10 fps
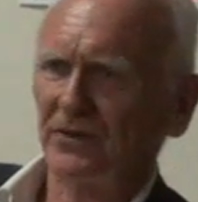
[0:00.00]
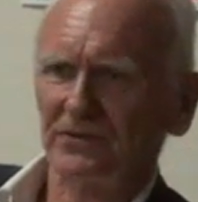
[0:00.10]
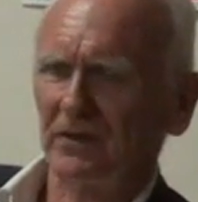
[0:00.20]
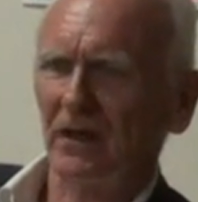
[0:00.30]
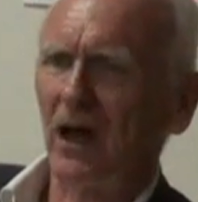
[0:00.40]
he
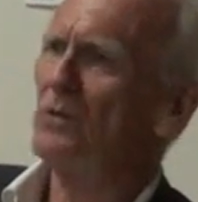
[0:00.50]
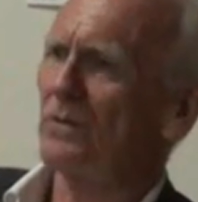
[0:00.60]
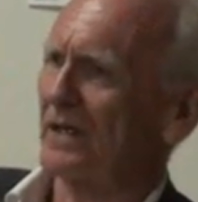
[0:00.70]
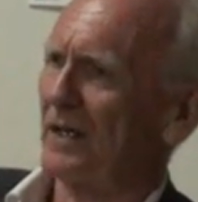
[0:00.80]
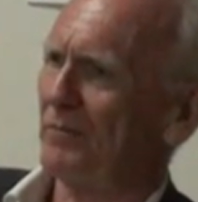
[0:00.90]
doesn't
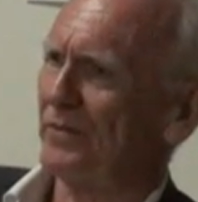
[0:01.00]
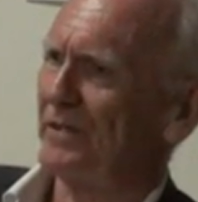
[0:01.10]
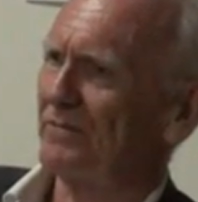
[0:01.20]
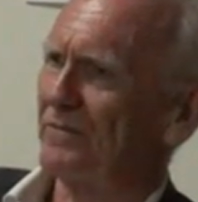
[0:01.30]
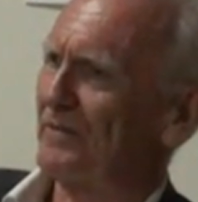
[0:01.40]
own the
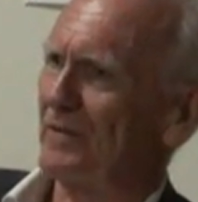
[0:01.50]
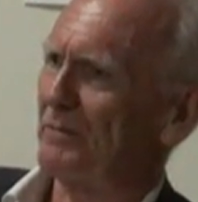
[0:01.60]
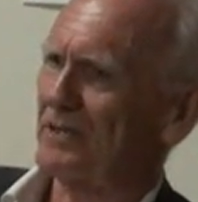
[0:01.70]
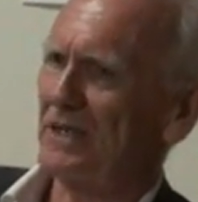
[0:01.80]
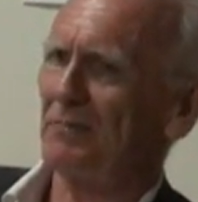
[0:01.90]
company
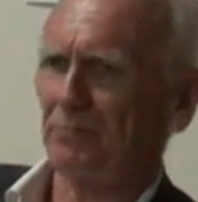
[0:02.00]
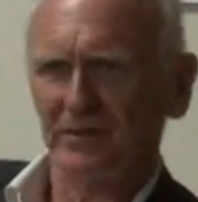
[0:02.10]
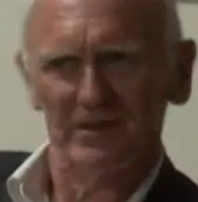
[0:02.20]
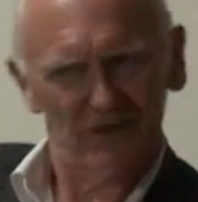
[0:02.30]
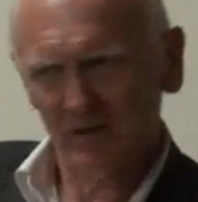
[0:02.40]
50%,
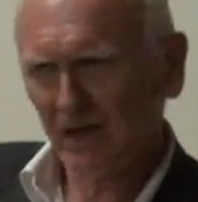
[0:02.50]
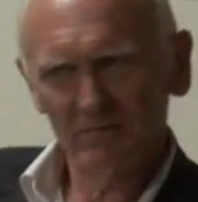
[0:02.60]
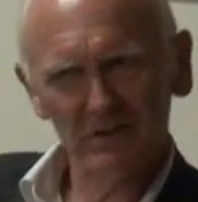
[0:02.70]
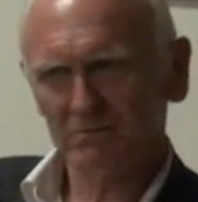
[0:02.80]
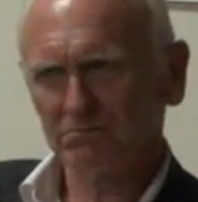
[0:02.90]
but he still
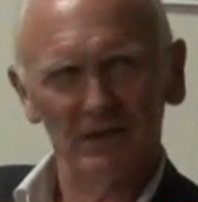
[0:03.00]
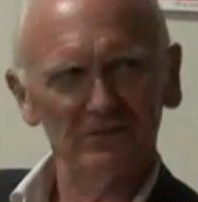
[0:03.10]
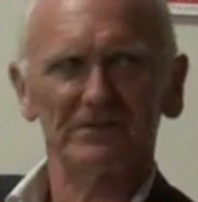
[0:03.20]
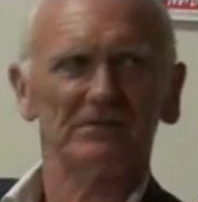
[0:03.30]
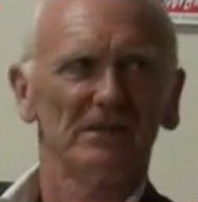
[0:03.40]
owns
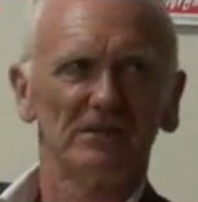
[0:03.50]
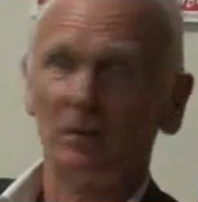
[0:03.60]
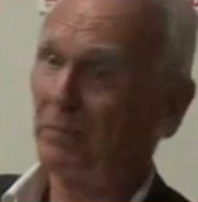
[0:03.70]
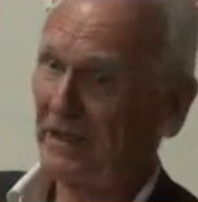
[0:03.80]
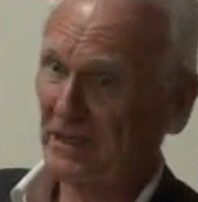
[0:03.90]

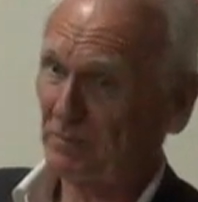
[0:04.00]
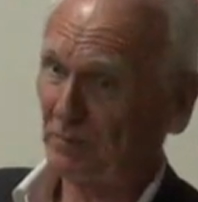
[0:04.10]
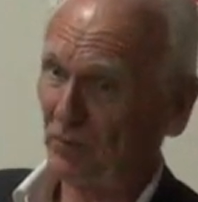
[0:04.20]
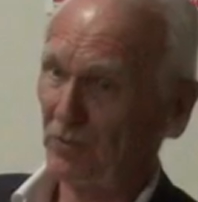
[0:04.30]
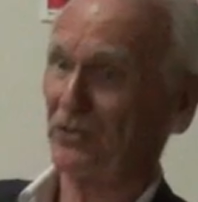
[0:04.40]
the biggest
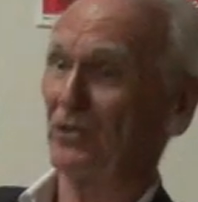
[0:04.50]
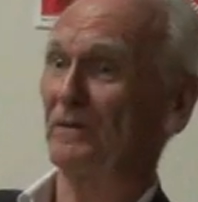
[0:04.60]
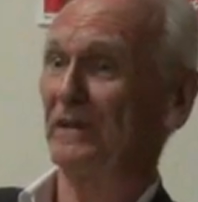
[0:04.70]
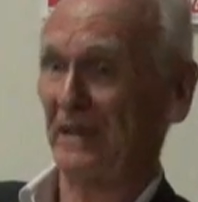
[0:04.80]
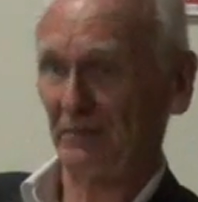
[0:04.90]
proportion
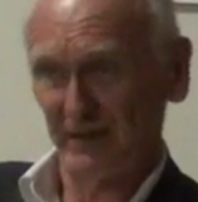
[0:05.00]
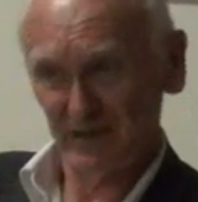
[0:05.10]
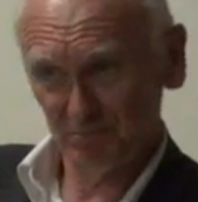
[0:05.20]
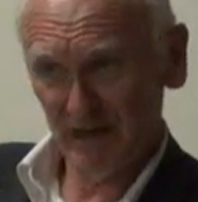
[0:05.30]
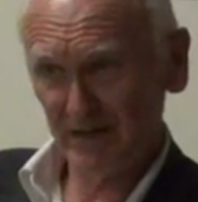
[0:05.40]
of it, and
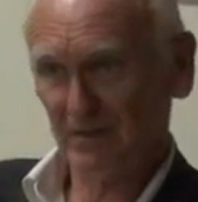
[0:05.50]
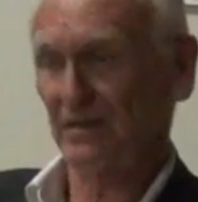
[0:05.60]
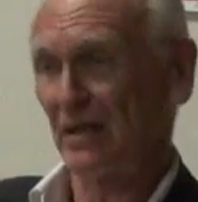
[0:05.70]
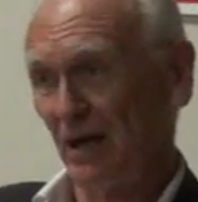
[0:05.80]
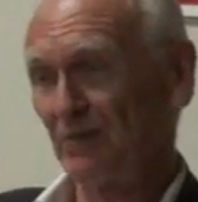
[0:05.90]
his
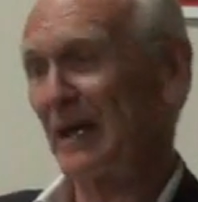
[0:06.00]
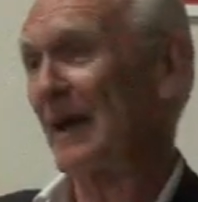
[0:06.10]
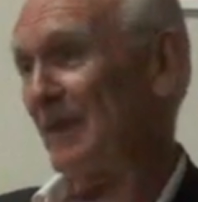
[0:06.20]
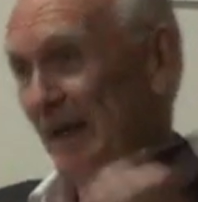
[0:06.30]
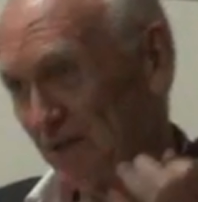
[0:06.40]
mates own
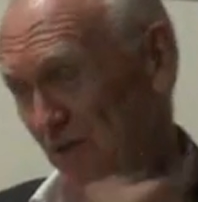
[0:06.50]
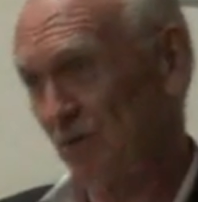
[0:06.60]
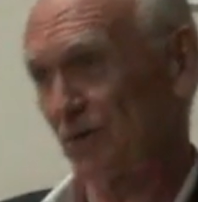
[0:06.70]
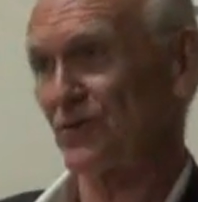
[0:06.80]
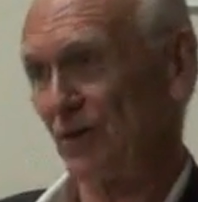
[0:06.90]
that, and they
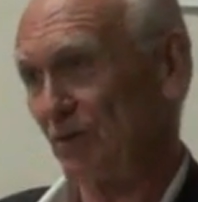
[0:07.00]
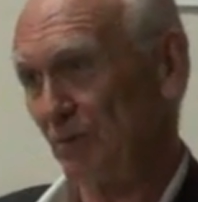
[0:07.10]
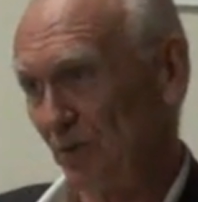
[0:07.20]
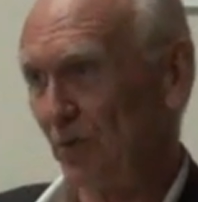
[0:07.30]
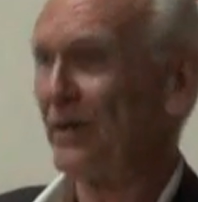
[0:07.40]
still
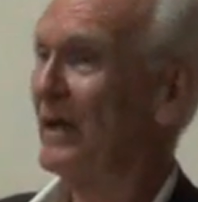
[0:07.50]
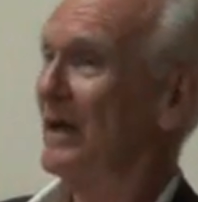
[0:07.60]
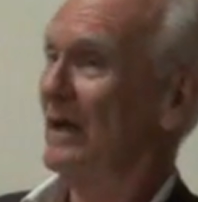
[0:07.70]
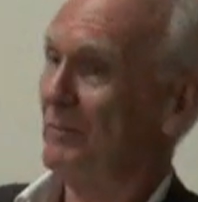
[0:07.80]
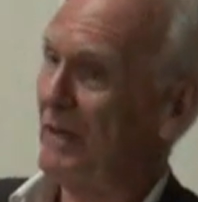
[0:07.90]
control the
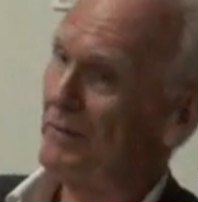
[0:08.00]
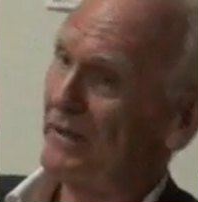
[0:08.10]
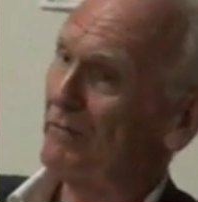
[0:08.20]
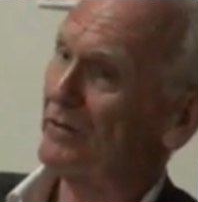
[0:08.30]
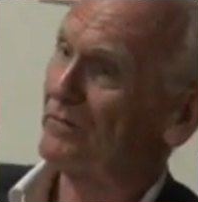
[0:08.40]
board. Maybe
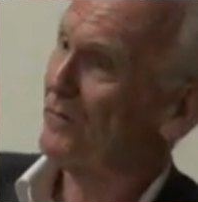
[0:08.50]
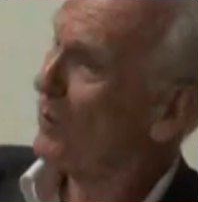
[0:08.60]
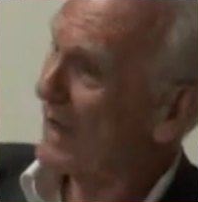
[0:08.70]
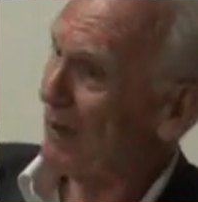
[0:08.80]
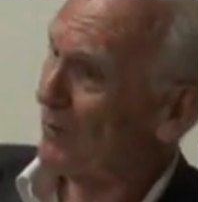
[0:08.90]
they would
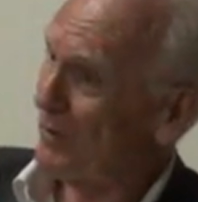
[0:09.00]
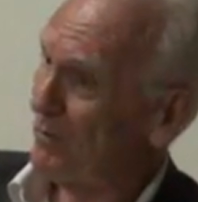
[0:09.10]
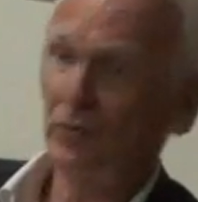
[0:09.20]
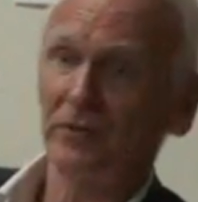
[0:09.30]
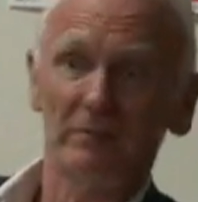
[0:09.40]
fall out of the
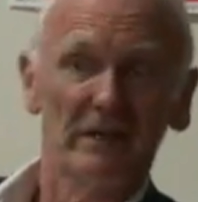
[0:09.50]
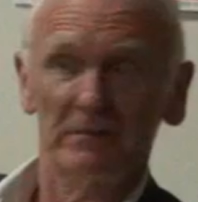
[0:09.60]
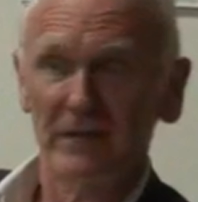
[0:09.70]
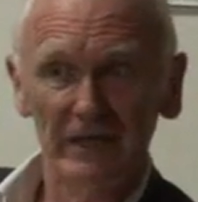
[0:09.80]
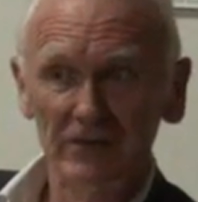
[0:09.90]
board, and
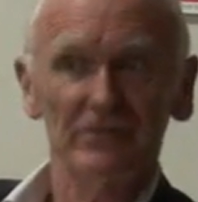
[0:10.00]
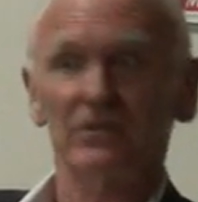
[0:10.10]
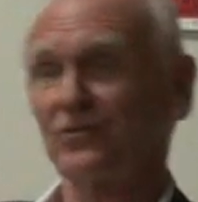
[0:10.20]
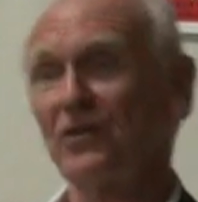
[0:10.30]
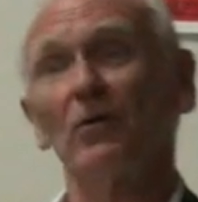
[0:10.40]
maybe they lose
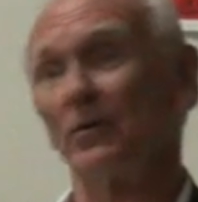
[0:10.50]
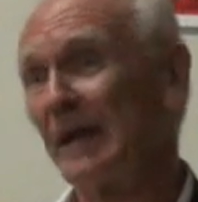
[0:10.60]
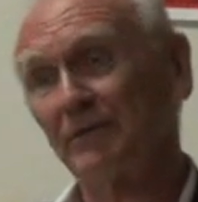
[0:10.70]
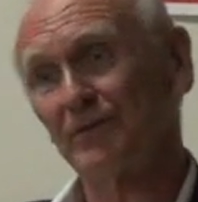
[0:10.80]
control.